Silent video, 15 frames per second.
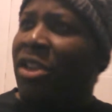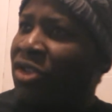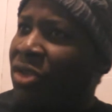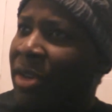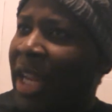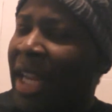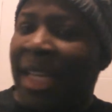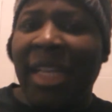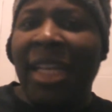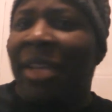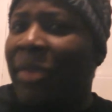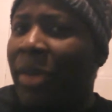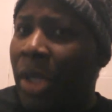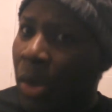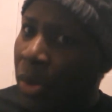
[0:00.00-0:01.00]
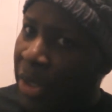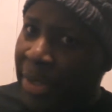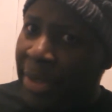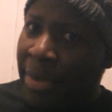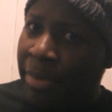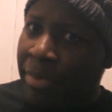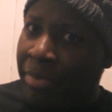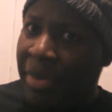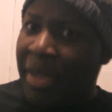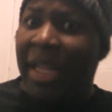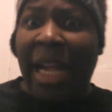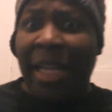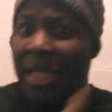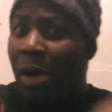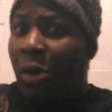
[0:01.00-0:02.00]
injured and didn't even notice.
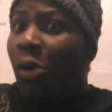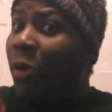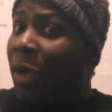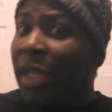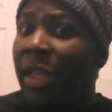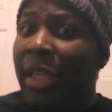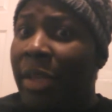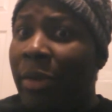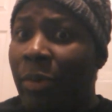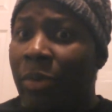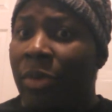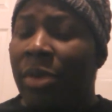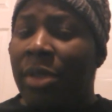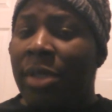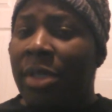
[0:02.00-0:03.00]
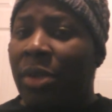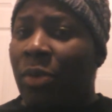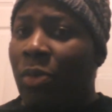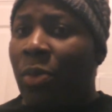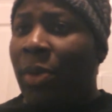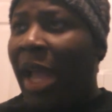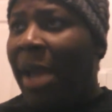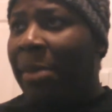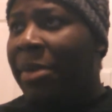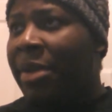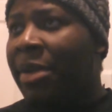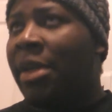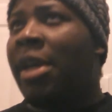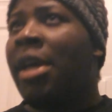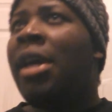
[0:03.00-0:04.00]
That's how quickly the wound
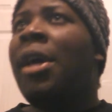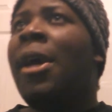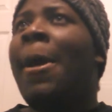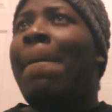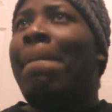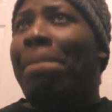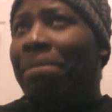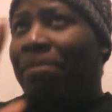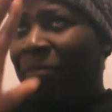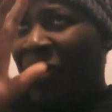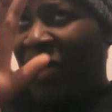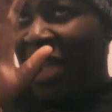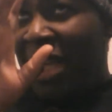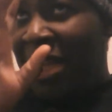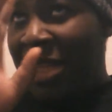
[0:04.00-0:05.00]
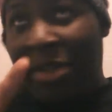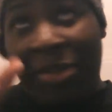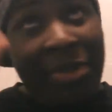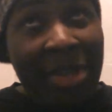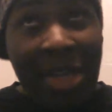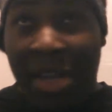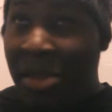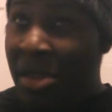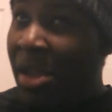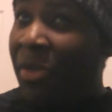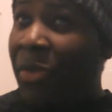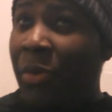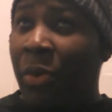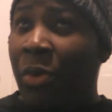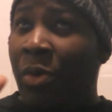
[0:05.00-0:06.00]
happened. There's
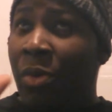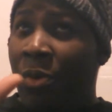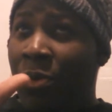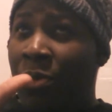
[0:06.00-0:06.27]
another